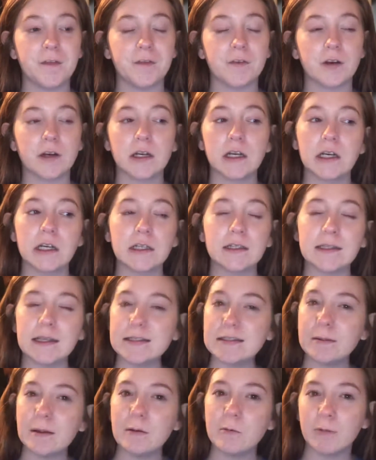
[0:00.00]

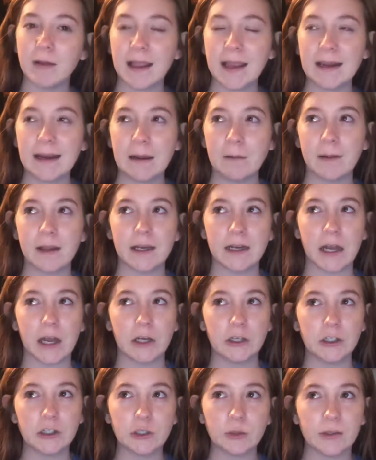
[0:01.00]
last time I weighed
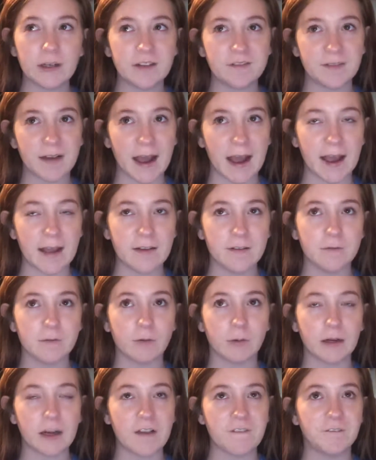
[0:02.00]
125.
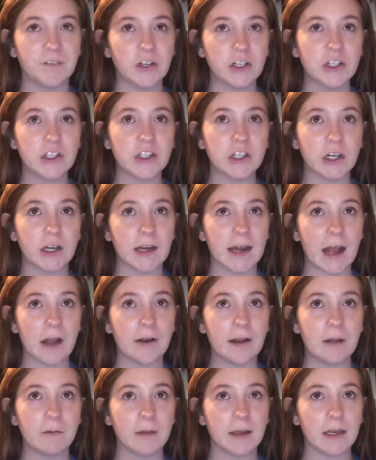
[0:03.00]
When I first started
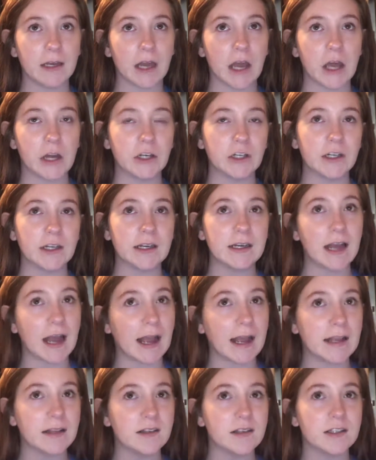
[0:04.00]
out, I weighed
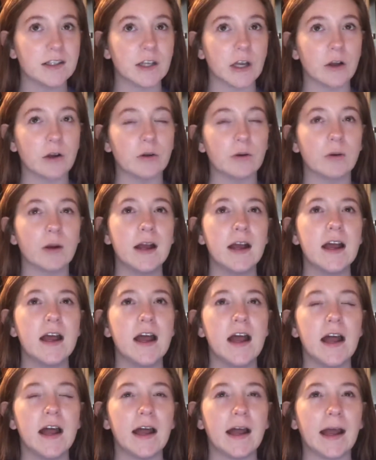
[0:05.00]
109, so
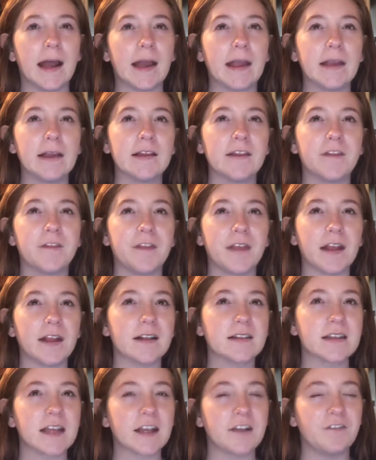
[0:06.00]
I
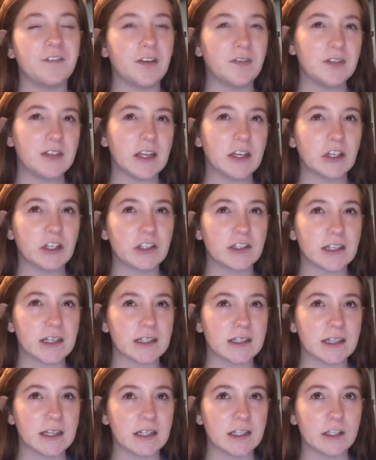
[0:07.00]
think it's like 15 or
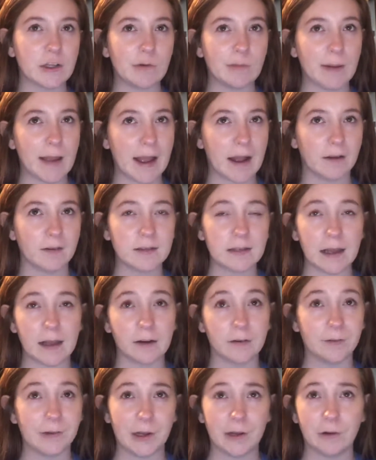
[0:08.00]
16 so pounds. I
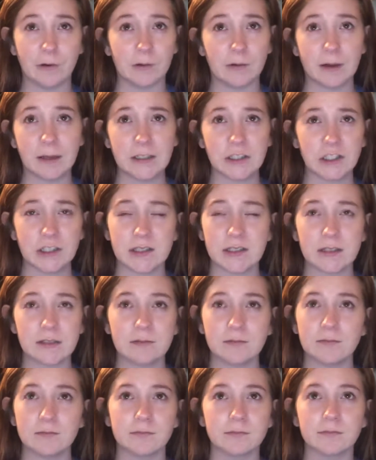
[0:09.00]
don't know, I just
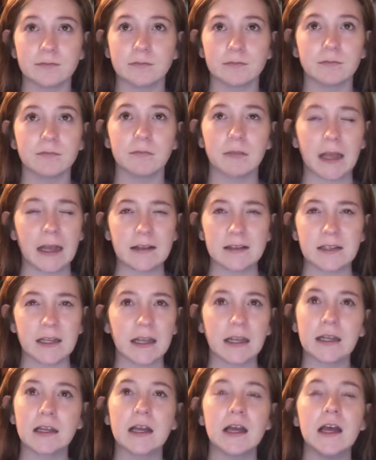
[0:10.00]

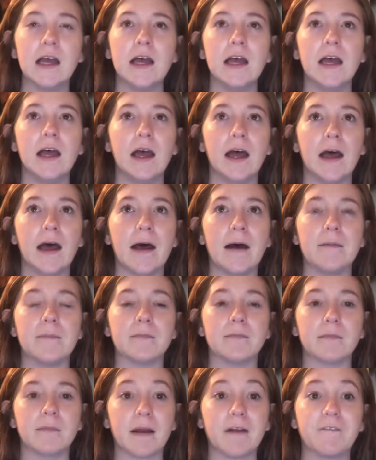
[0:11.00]
guessing.
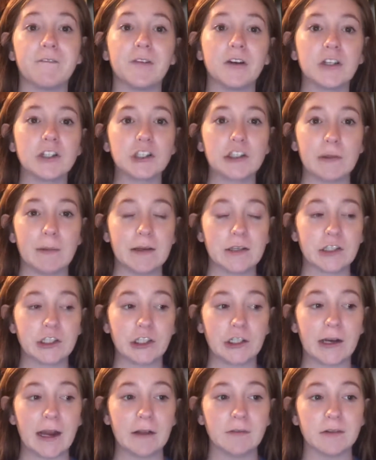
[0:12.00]
My first
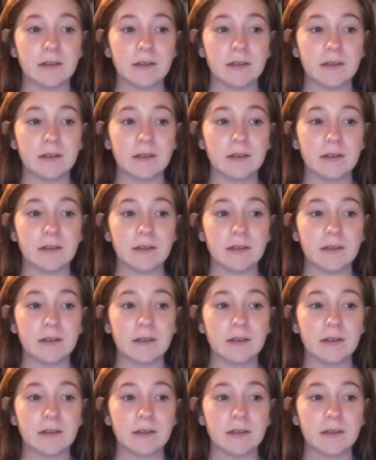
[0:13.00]
trimester,